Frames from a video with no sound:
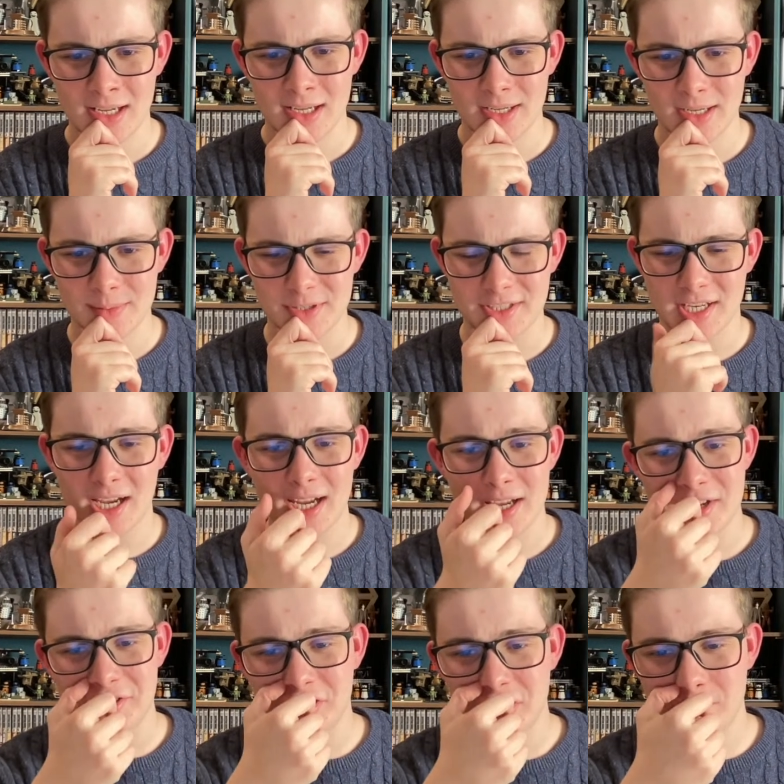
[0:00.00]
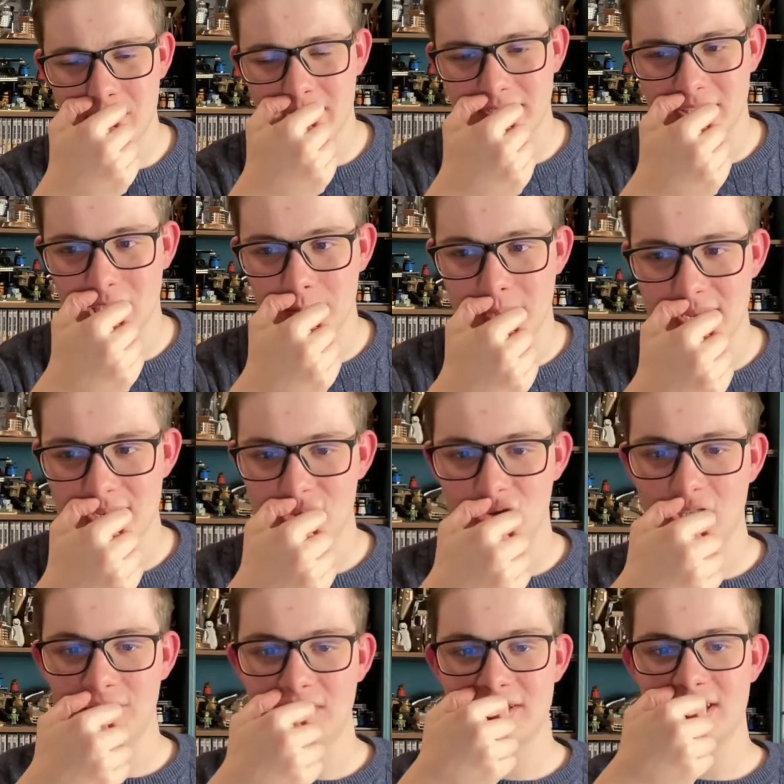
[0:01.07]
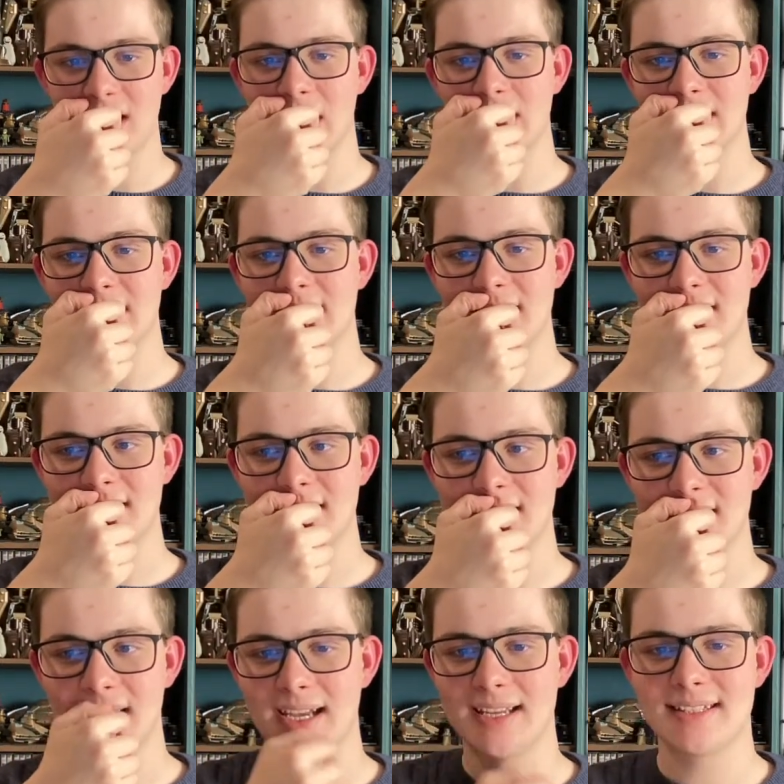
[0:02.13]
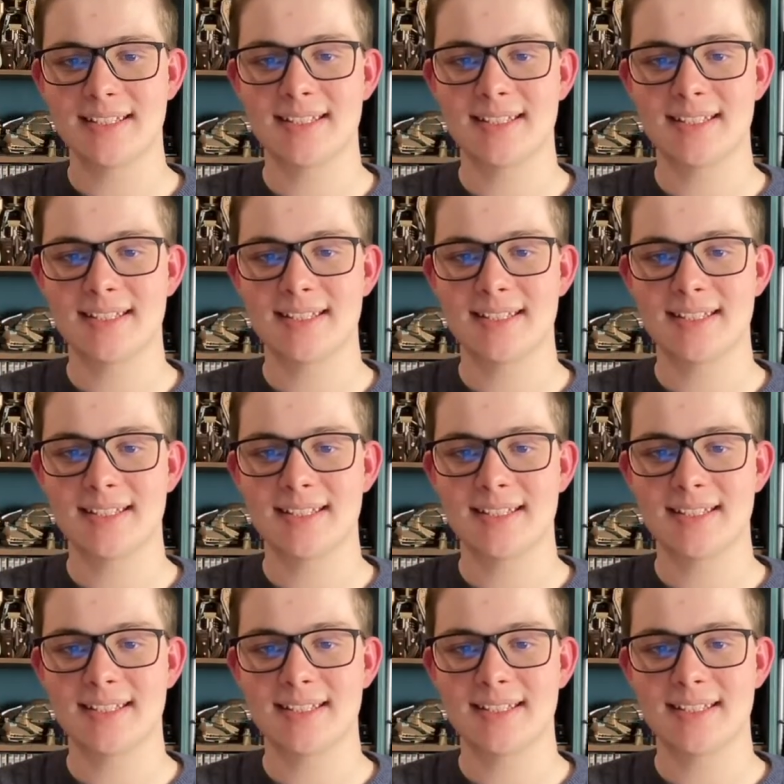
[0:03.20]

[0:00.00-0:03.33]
Um, Steyer has just picked up History of the Daleks Set